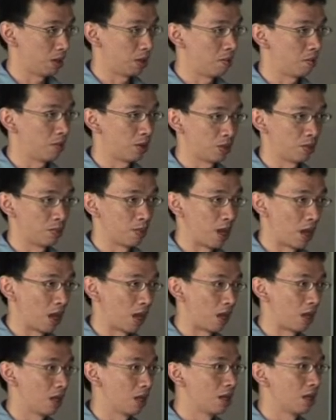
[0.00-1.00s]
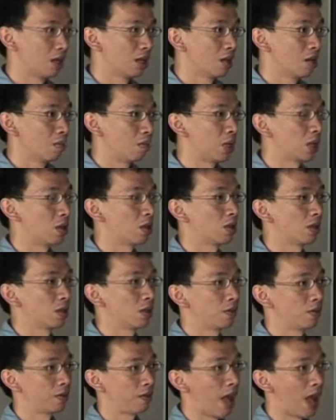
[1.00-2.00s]
Brisbane, because
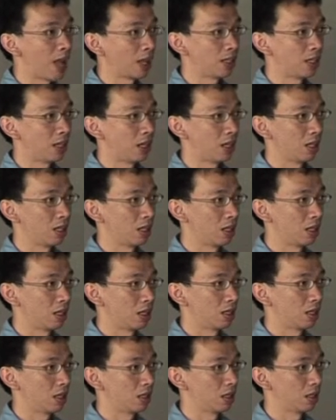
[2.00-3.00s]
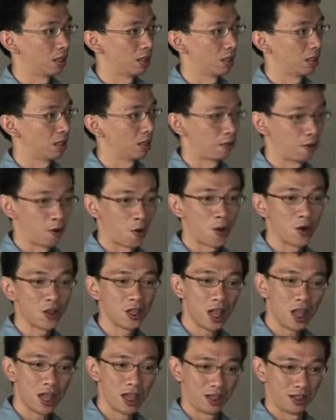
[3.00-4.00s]
the fact that the
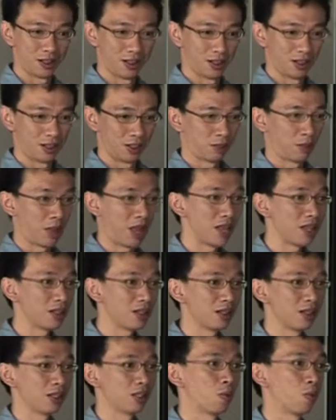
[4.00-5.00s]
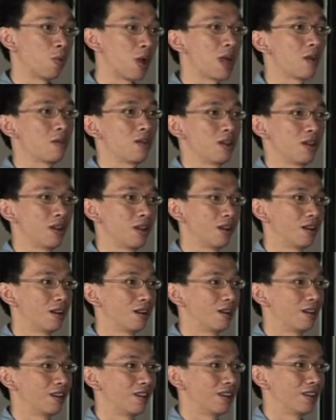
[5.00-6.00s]
foyer space is very,
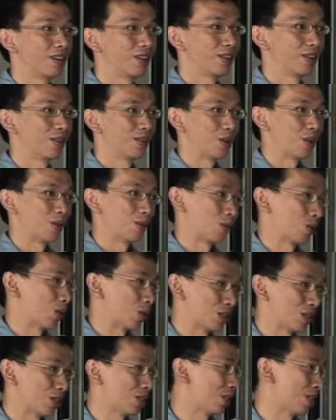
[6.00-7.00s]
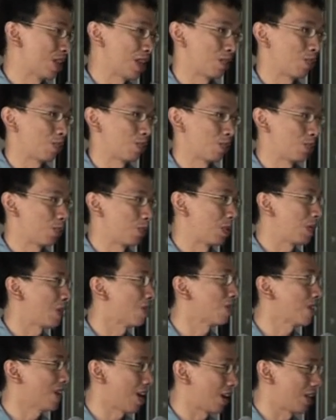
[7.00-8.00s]
so this is like
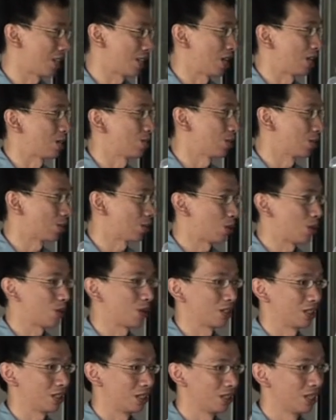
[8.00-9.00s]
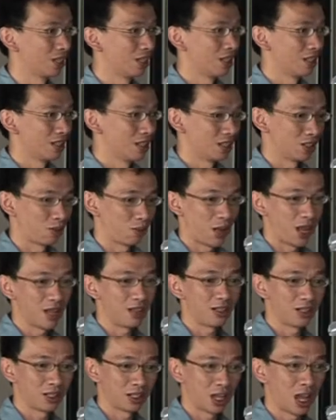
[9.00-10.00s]
purely architectural talk. The
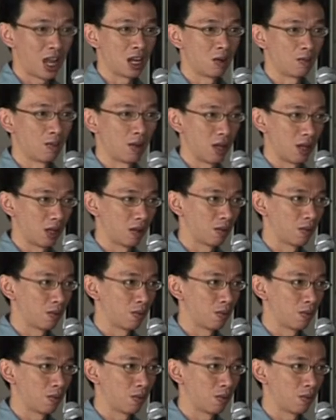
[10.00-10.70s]
space is kind of like,